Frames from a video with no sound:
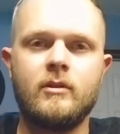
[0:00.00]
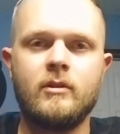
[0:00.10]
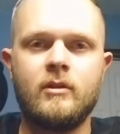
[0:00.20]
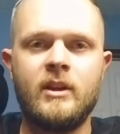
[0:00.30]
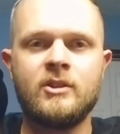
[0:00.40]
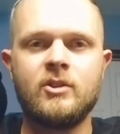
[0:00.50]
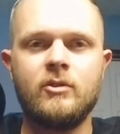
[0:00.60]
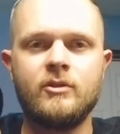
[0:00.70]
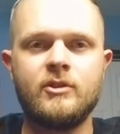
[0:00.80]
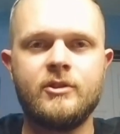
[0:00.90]
That's all
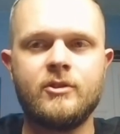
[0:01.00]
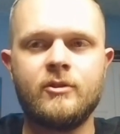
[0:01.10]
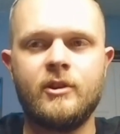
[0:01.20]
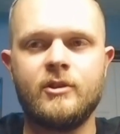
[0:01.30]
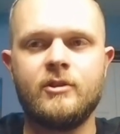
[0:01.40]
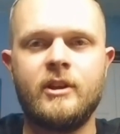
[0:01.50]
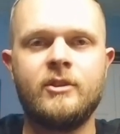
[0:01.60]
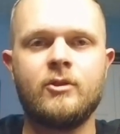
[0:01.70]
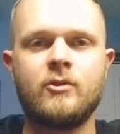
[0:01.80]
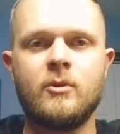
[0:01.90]
the sensor is. That's
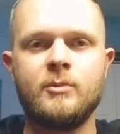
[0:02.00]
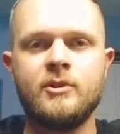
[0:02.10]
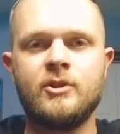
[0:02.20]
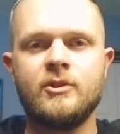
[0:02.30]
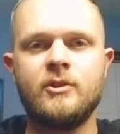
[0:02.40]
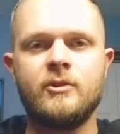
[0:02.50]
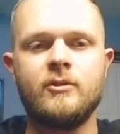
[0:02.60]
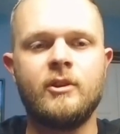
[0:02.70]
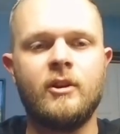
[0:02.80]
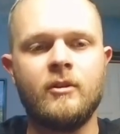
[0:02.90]
your throttle position sensor
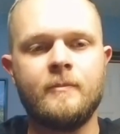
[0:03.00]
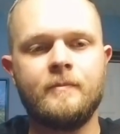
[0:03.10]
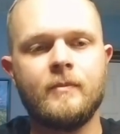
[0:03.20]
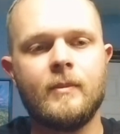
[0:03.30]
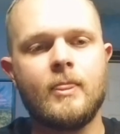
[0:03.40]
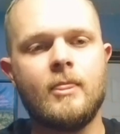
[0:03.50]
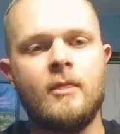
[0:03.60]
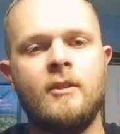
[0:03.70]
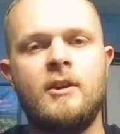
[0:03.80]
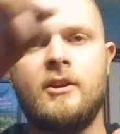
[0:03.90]
there.
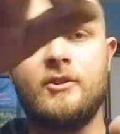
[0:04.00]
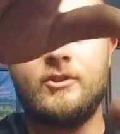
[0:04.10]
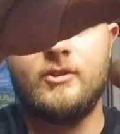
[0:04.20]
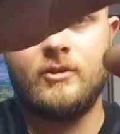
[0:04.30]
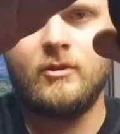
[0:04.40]
This,